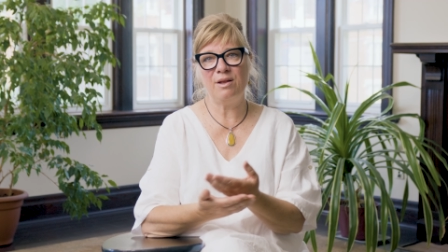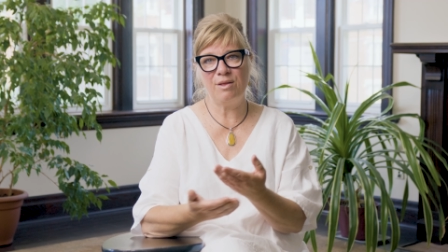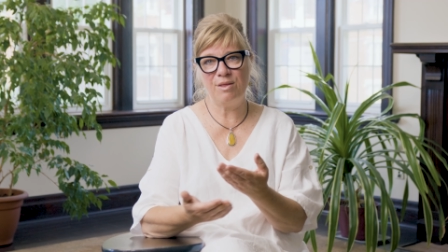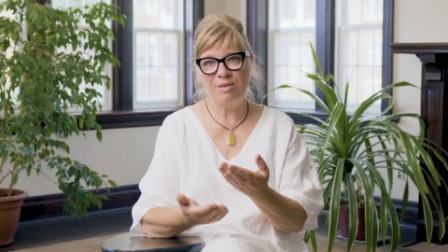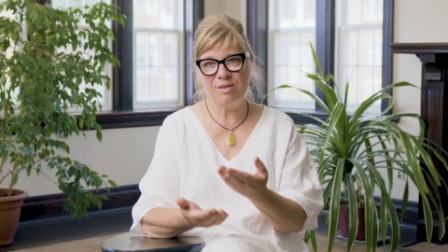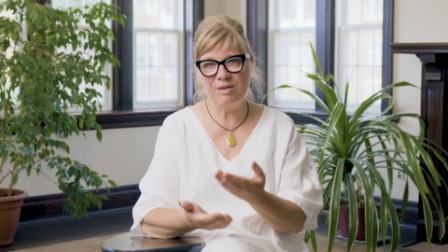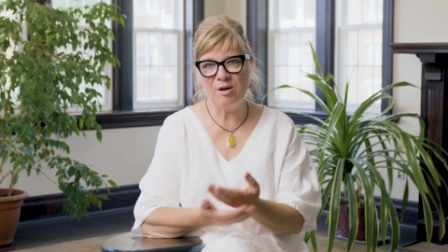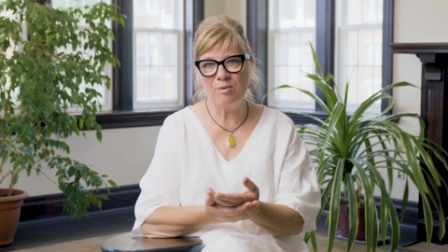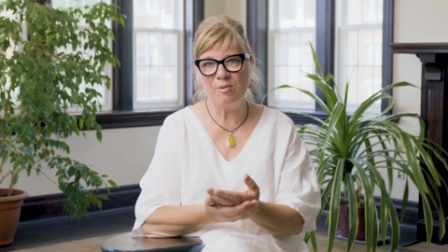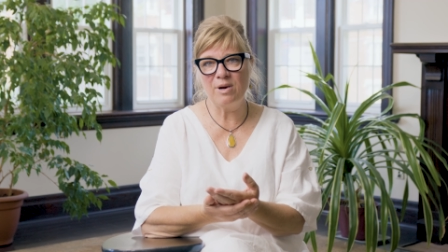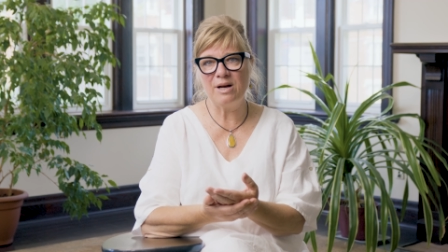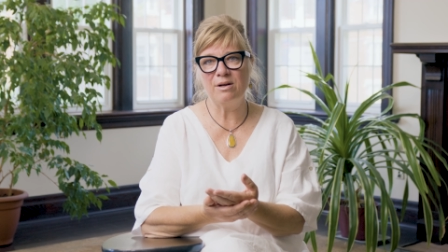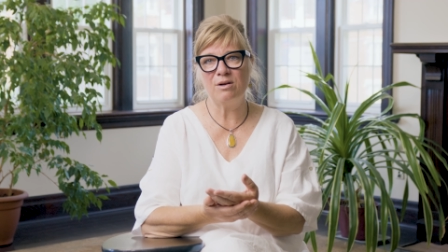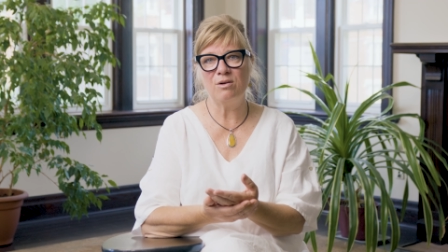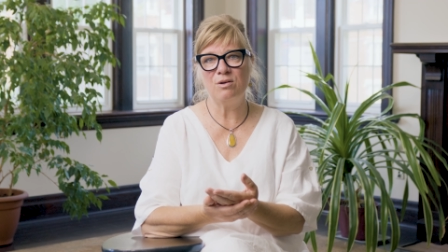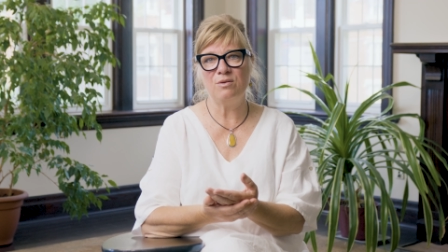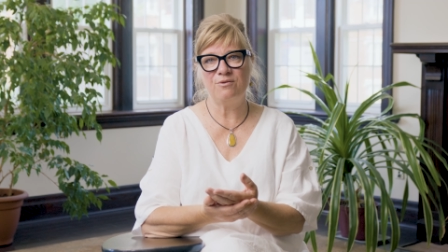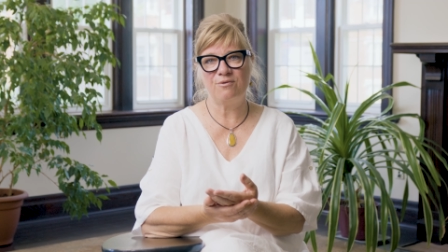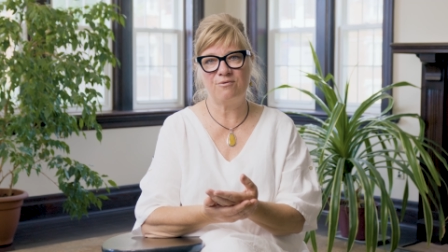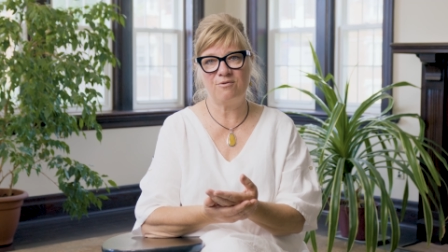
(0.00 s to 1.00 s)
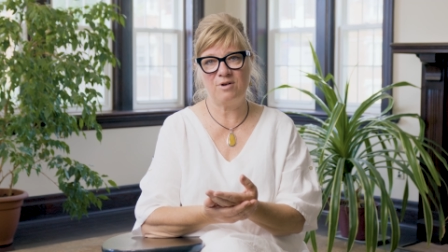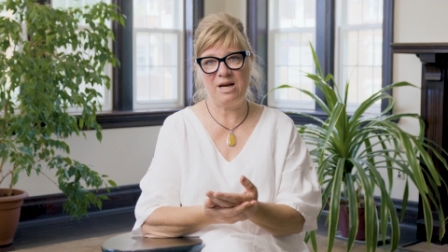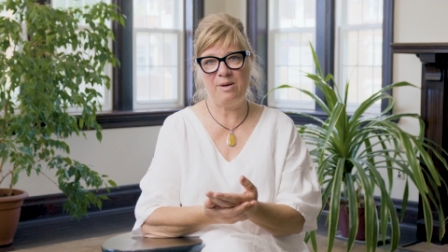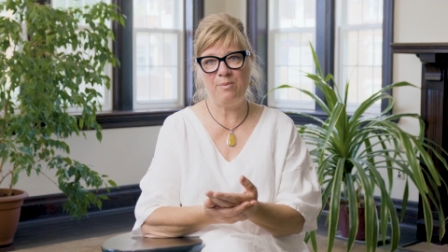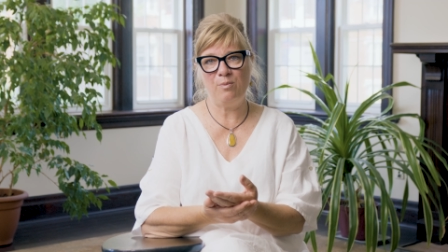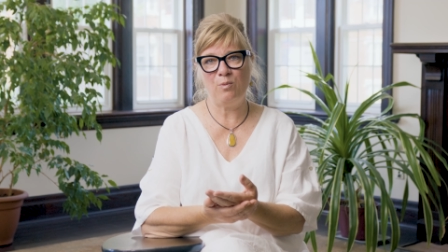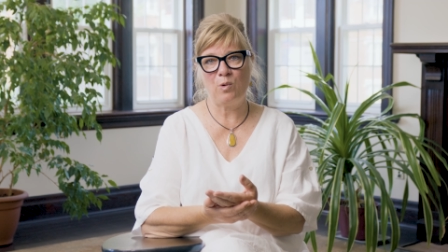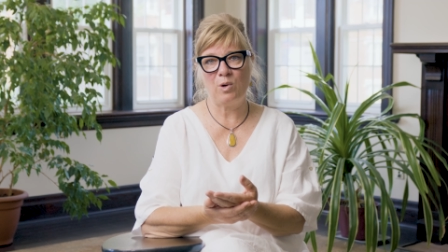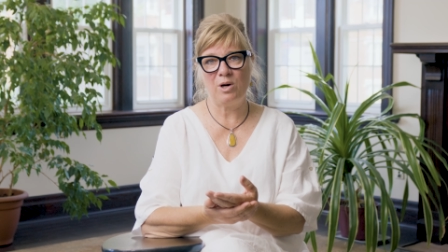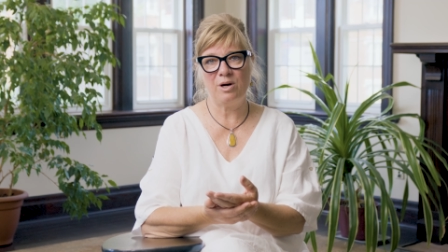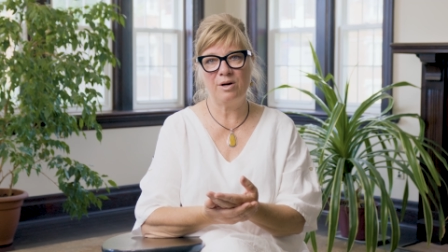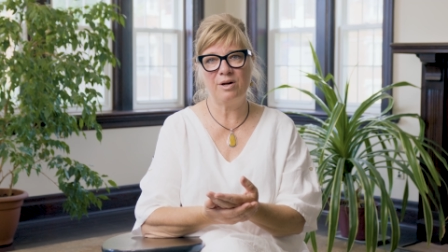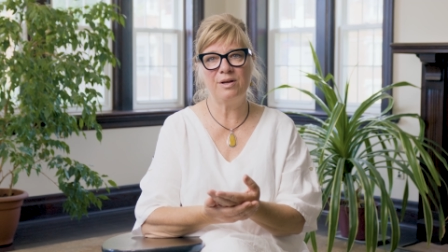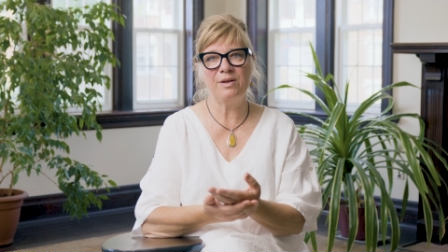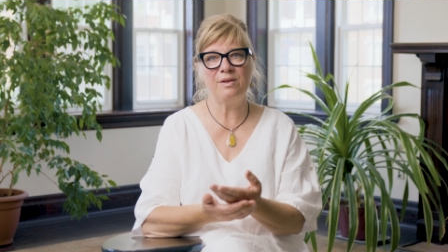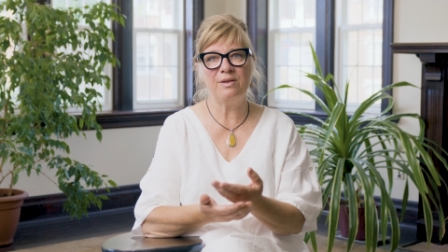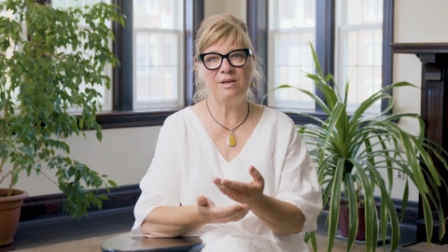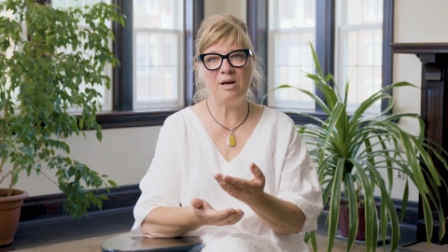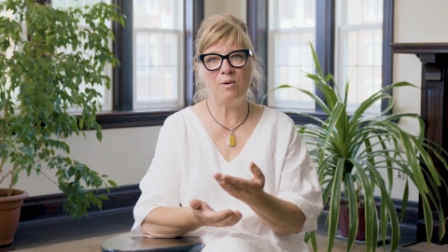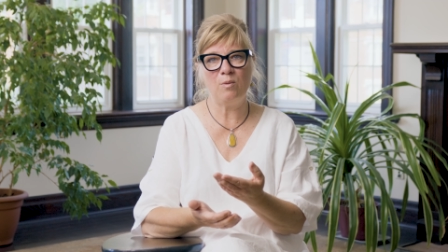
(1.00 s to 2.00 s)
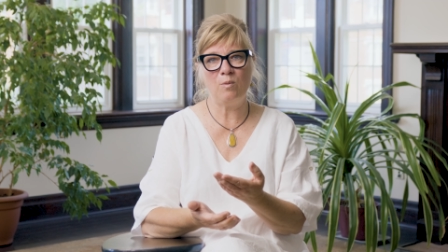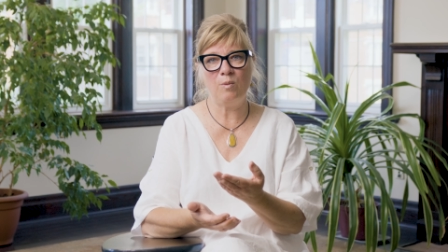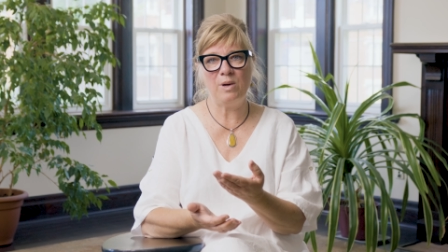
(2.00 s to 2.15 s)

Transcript: theoretical framework that